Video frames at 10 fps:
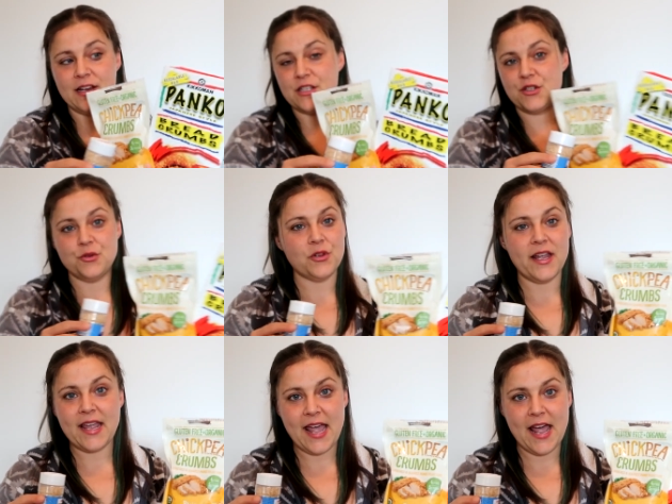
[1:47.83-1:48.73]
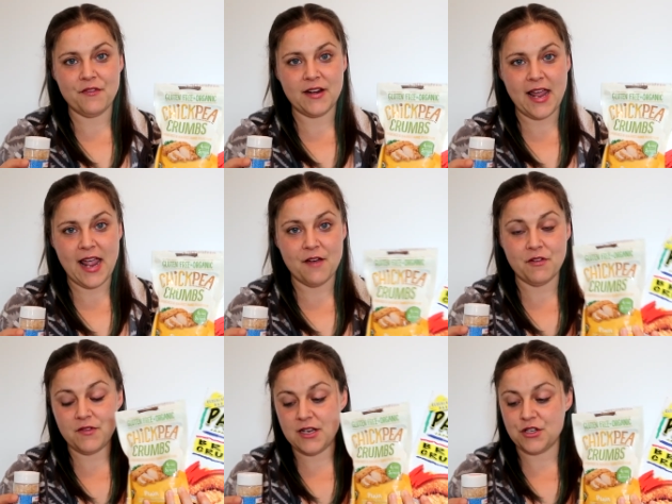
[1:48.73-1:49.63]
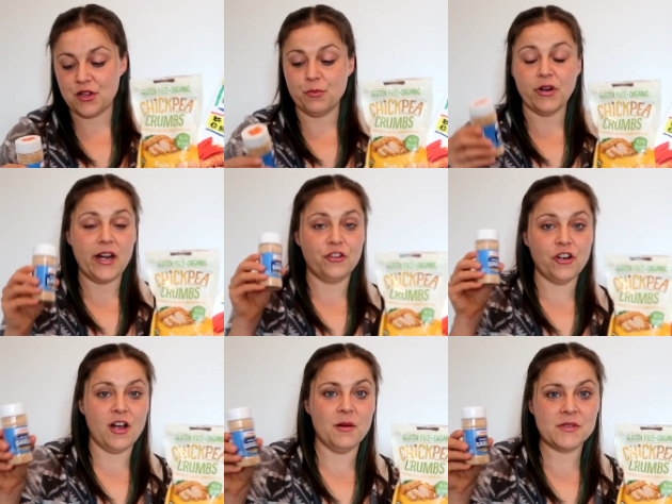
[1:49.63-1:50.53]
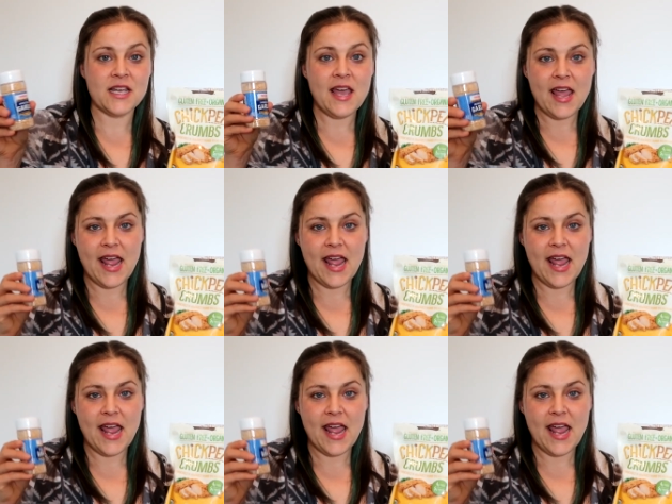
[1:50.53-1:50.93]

I just do like half and half of each of the breadcrumbs,